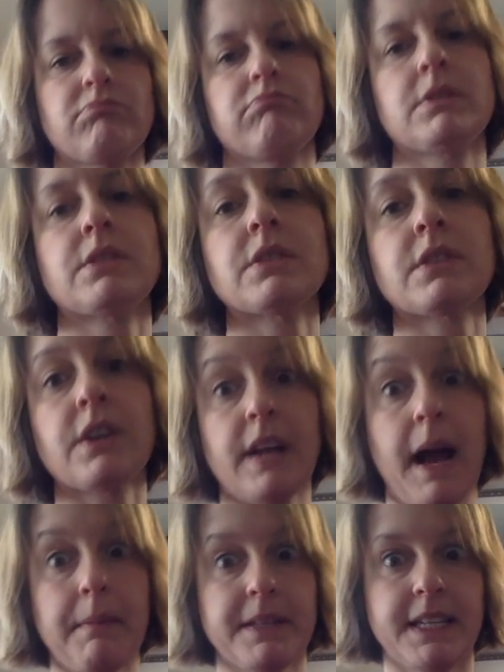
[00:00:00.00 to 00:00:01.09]
it's just a good
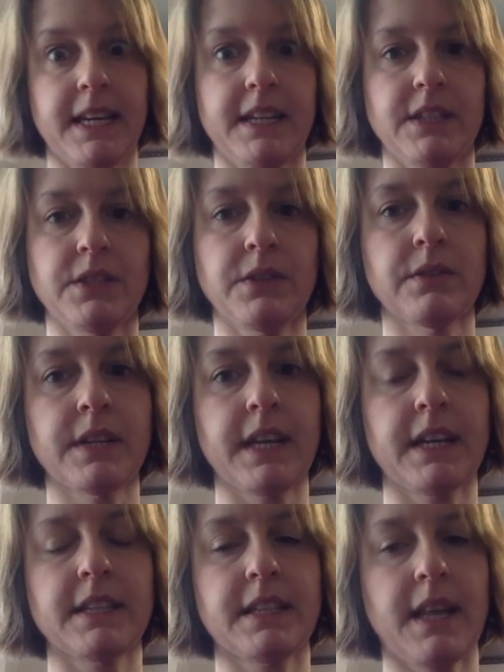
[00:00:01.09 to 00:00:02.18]
habit to get
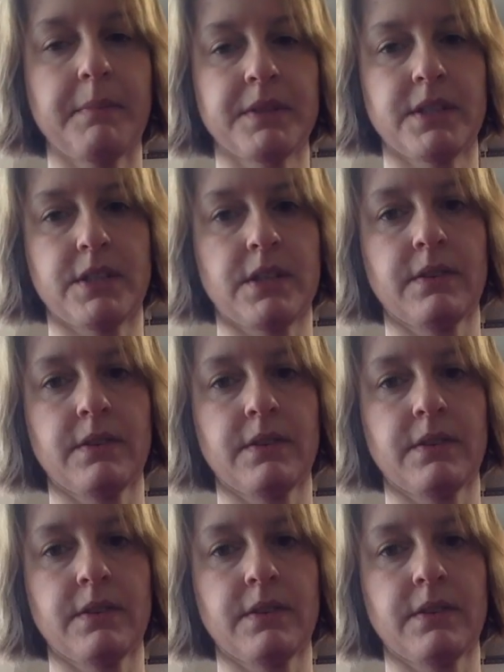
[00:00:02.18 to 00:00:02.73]
into that position.